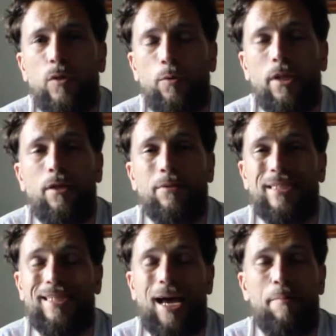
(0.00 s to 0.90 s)
Really, it
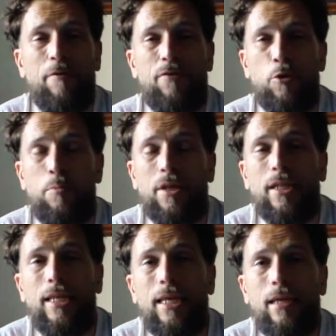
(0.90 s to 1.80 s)
was a time of
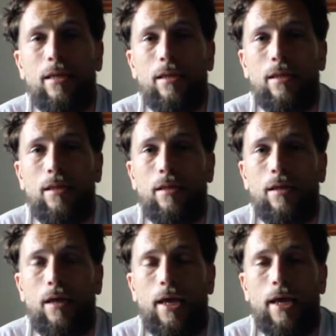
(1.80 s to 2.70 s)
humility,
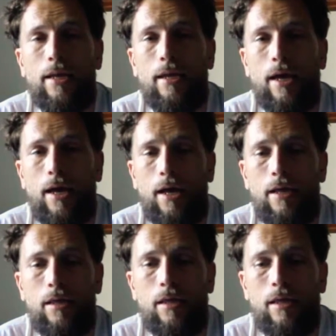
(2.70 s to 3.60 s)
and
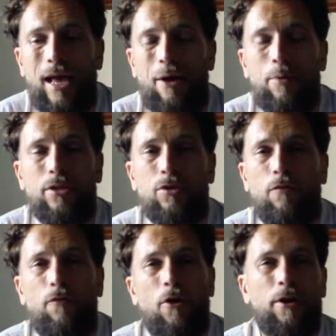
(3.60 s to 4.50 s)
I went so
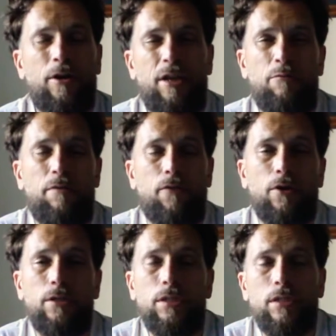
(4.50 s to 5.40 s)
far in
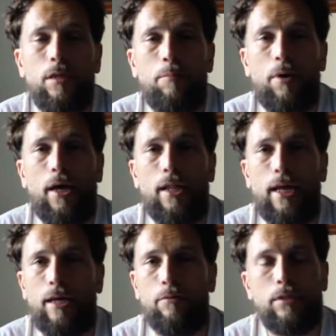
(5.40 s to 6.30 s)
reverse,
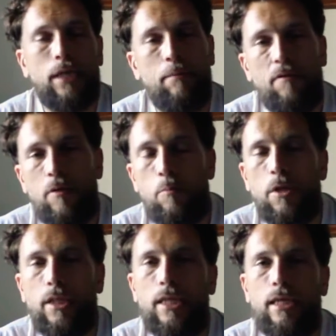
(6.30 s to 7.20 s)
but it was a time of
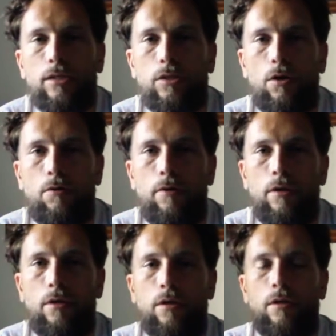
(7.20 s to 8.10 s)
humility. So
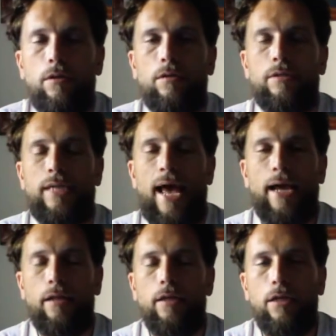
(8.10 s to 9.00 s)

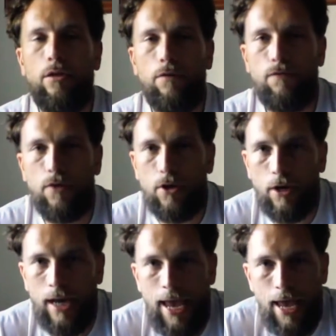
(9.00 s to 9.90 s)
tackling your
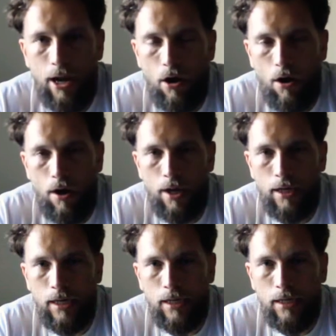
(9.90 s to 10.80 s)
fear head
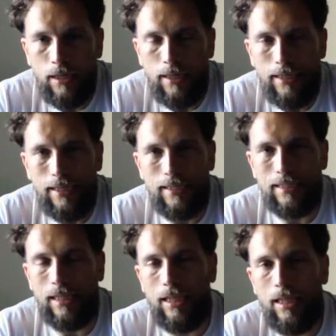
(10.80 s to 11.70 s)
on
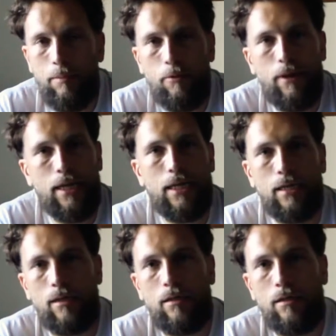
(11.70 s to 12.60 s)
is liberating.